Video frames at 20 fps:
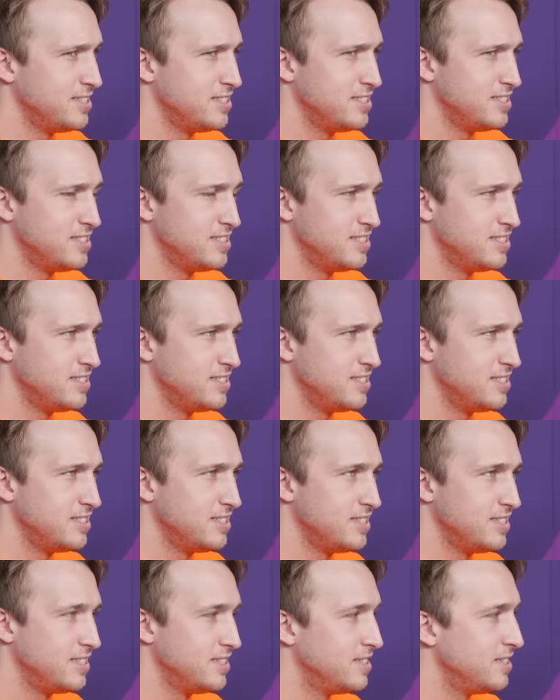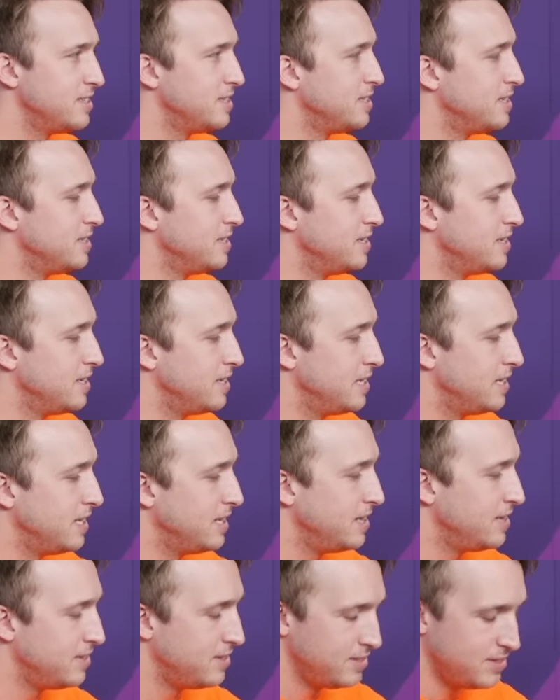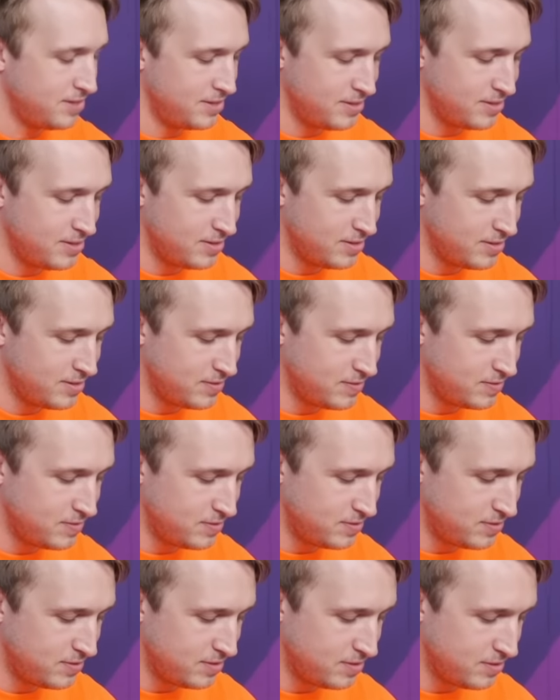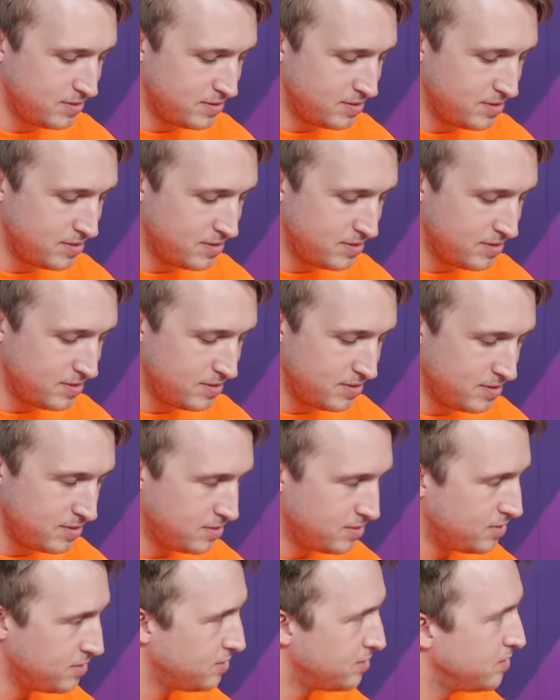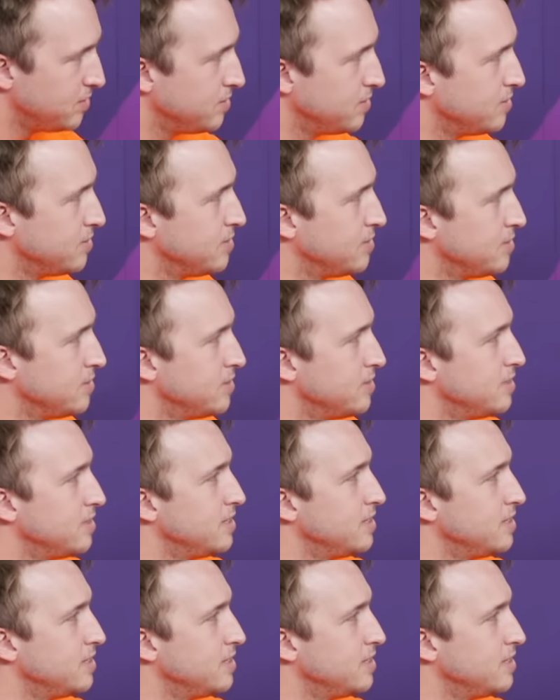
(not speaking)